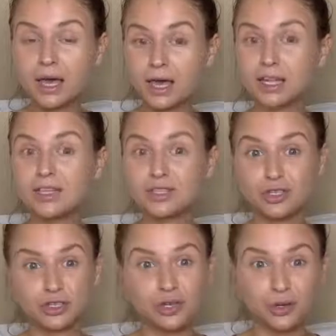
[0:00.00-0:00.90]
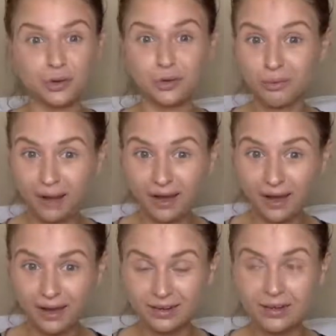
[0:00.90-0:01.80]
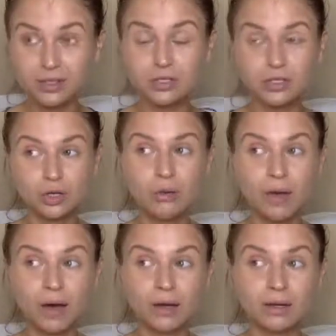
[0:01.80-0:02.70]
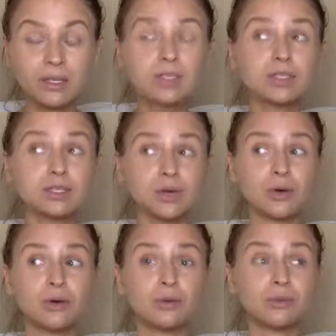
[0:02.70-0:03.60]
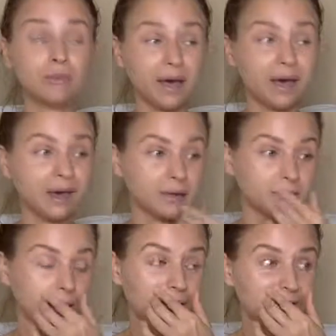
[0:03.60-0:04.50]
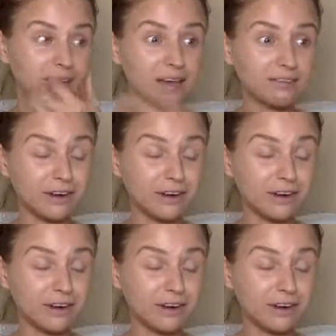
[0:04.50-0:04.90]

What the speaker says: it is so bad. It's so bad. It's so bad. I've never